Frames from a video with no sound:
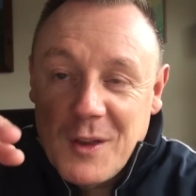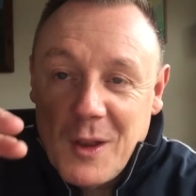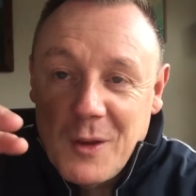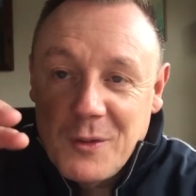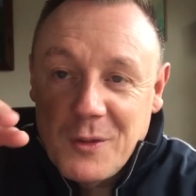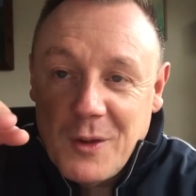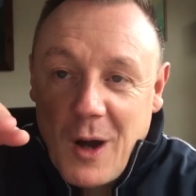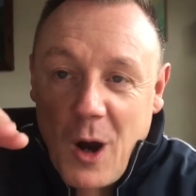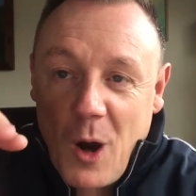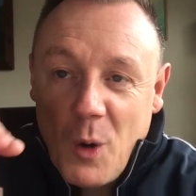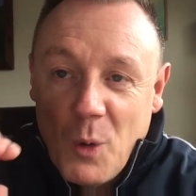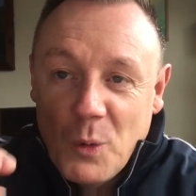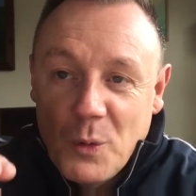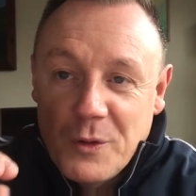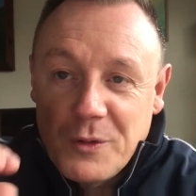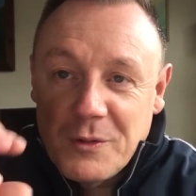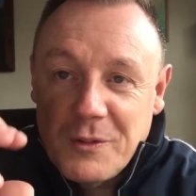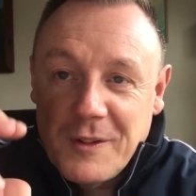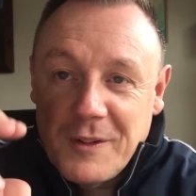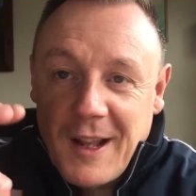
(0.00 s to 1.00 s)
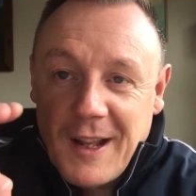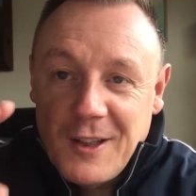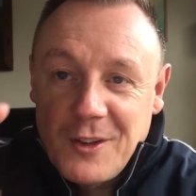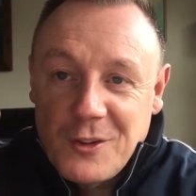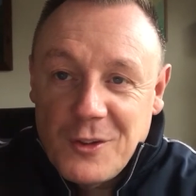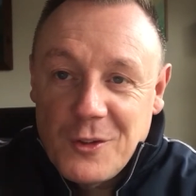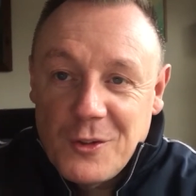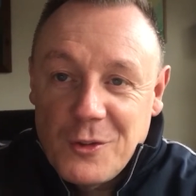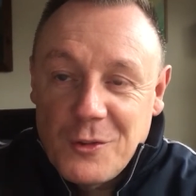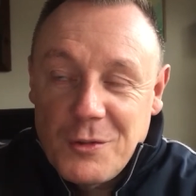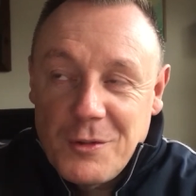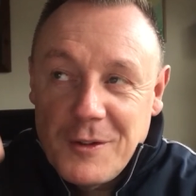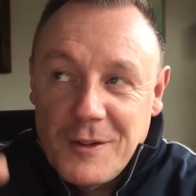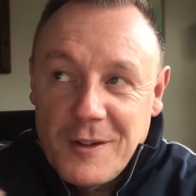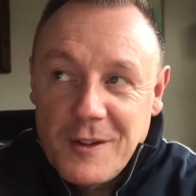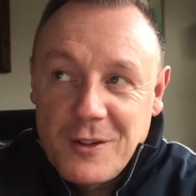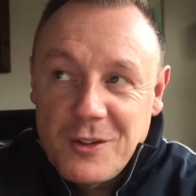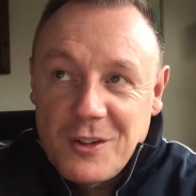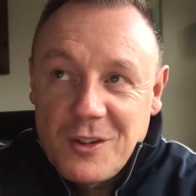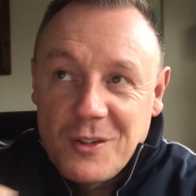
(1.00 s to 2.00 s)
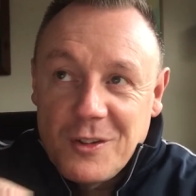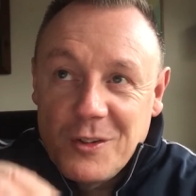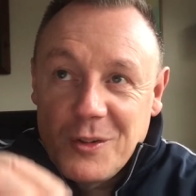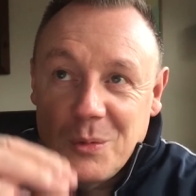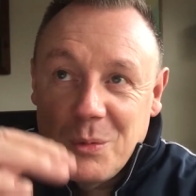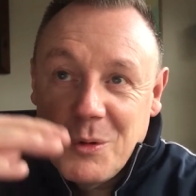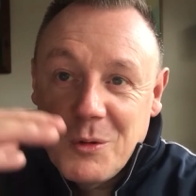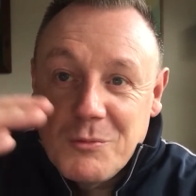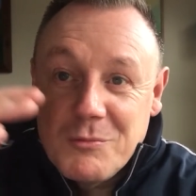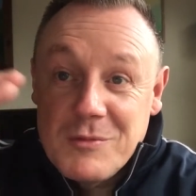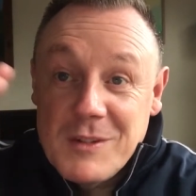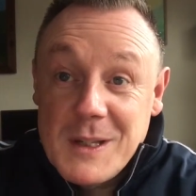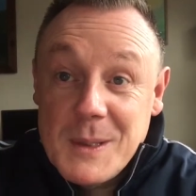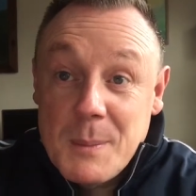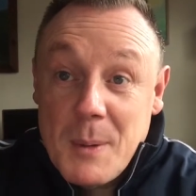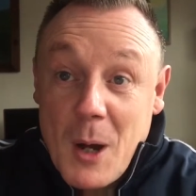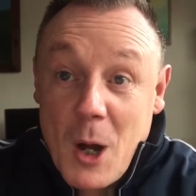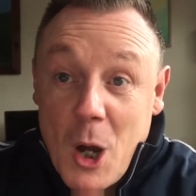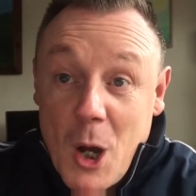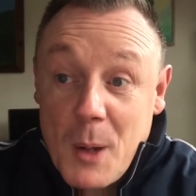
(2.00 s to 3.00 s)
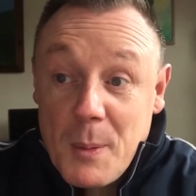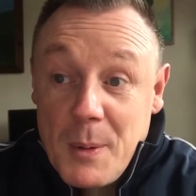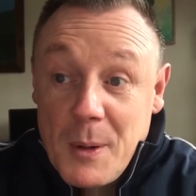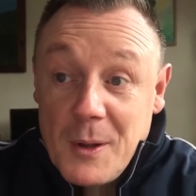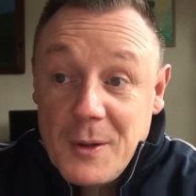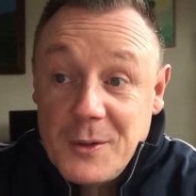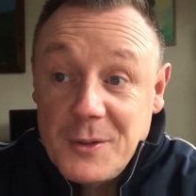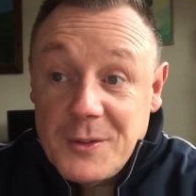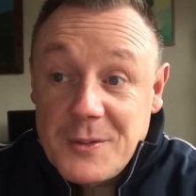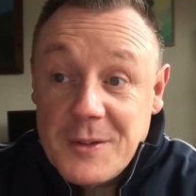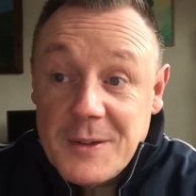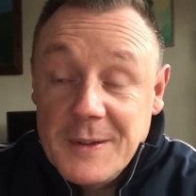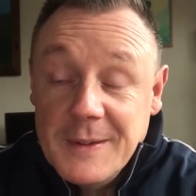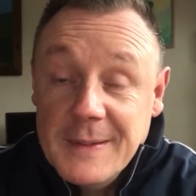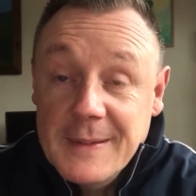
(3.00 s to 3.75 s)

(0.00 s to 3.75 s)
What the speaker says: those older and ancient traditions were repurposed,